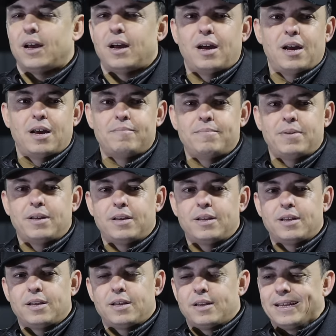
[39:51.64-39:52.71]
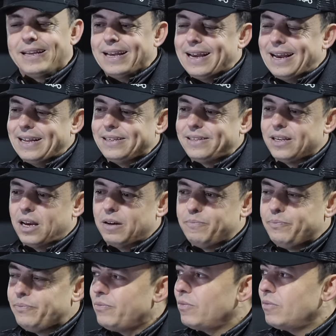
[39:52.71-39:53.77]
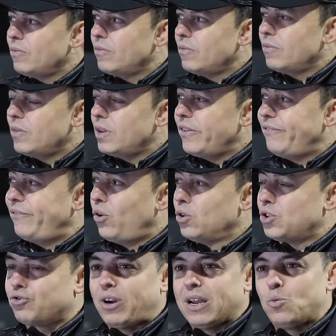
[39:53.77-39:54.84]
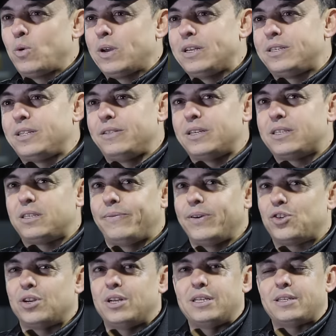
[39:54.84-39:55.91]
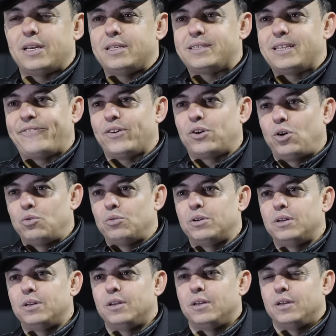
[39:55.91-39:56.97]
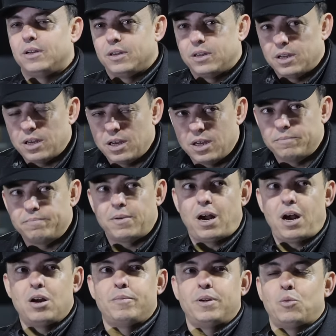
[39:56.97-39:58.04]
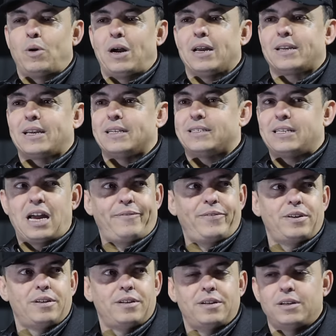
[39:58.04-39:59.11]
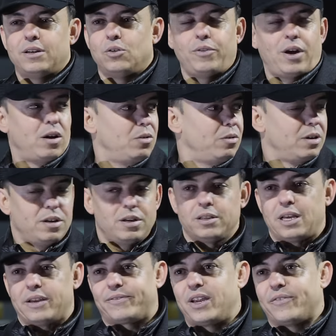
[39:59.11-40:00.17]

um, and um, four straight wins in this division is, is difficult. Um, home and away against Havant, although they've